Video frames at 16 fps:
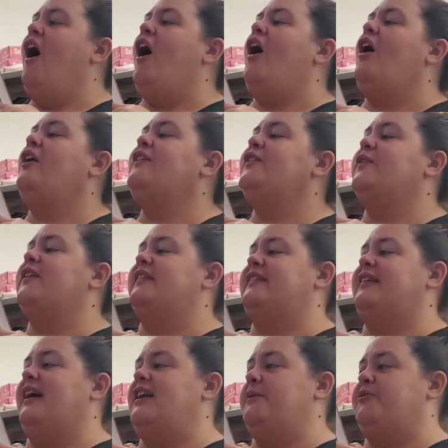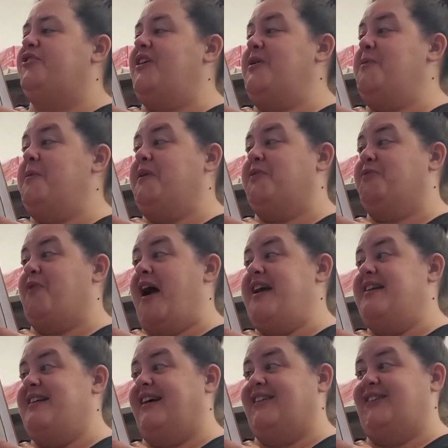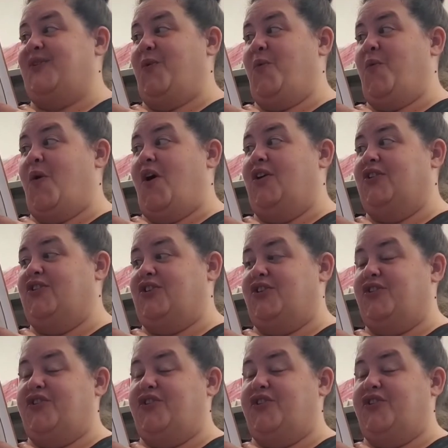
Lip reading: Also, the sign-up sheet was right next to Walter,